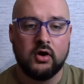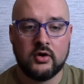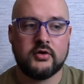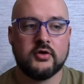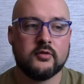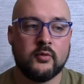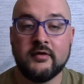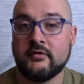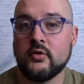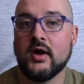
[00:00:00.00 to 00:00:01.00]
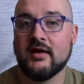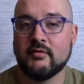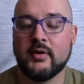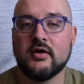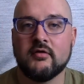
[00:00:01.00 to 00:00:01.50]
if you have
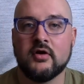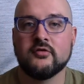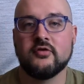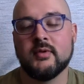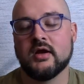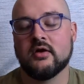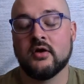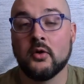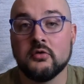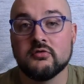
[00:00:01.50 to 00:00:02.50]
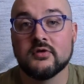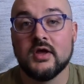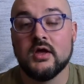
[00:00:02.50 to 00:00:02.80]
a pair of Ons, you may not notice.